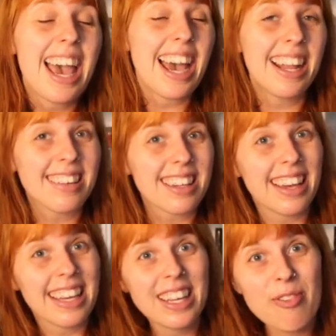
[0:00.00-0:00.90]
And
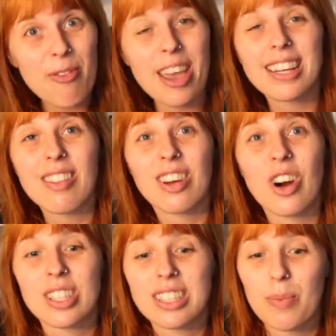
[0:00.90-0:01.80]
in fact, the
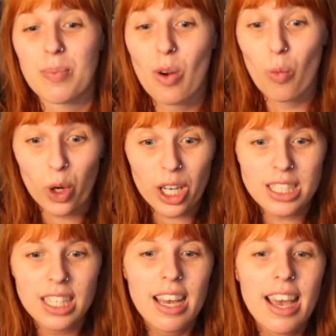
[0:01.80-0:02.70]
concept
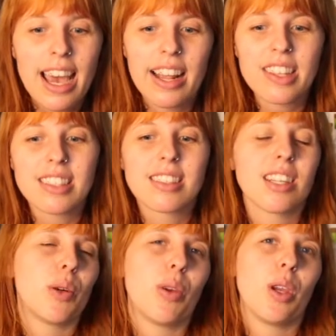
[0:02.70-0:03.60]
worked and the
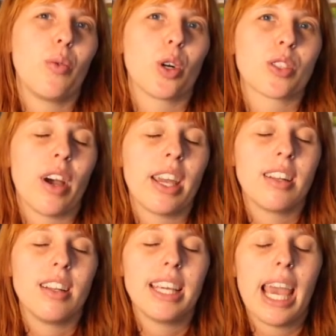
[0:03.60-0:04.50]
distillery was
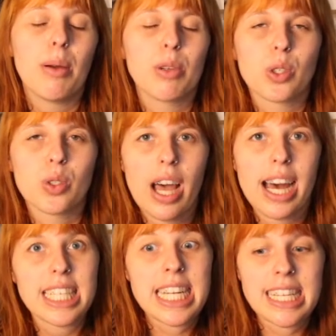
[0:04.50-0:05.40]
finally able to
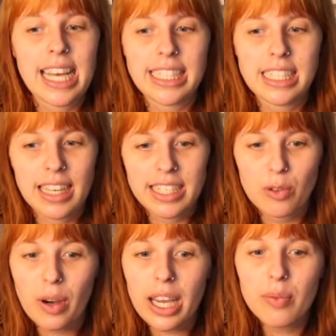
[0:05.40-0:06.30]
start in
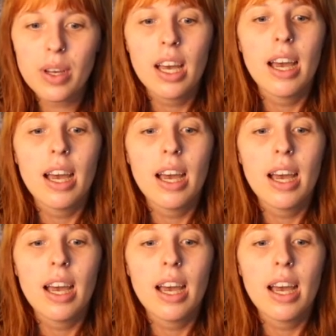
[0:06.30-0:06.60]
1995.